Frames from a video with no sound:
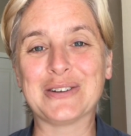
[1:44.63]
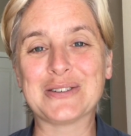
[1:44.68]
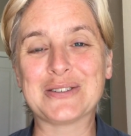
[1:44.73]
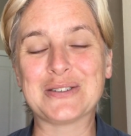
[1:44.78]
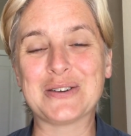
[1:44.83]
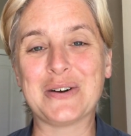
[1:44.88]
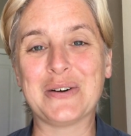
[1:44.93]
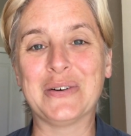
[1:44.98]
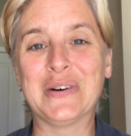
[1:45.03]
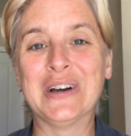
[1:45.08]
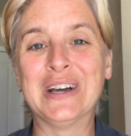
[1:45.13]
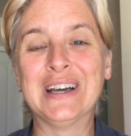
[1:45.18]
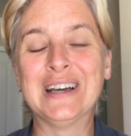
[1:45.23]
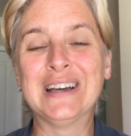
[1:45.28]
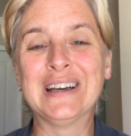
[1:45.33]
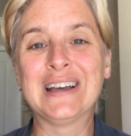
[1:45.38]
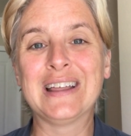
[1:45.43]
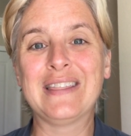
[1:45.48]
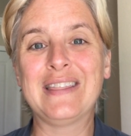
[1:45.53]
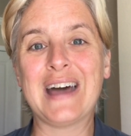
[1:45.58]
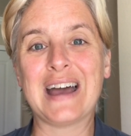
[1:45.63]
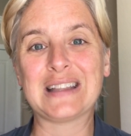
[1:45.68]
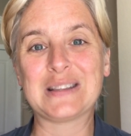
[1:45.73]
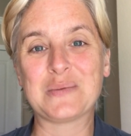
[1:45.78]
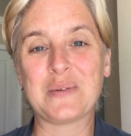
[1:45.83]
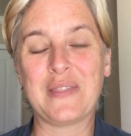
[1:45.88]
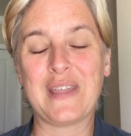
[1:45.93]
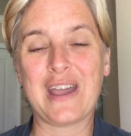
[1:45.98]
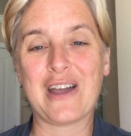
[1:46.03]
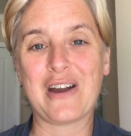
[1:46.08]
so that's
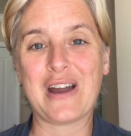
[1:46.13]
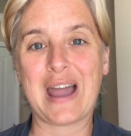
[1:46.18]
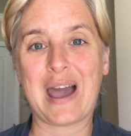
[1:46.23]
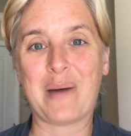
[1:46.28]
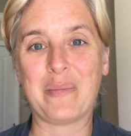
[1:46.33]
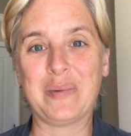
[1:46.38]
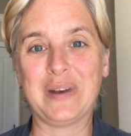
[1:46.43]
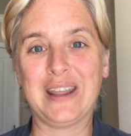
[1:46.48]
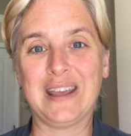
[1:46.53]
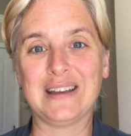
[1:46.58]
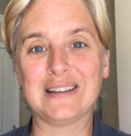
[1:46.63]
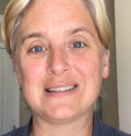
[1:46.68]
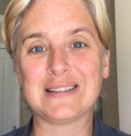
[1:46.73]
when they are happening.